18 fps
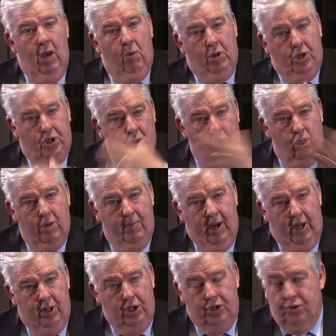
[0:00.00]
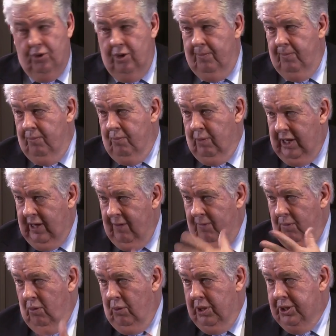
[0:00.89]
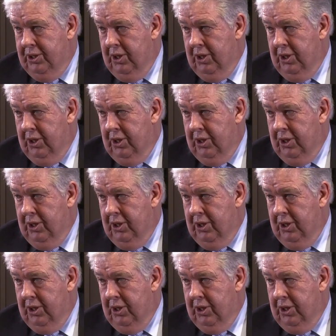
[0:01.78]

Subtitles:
we talk about the trip, we give them all their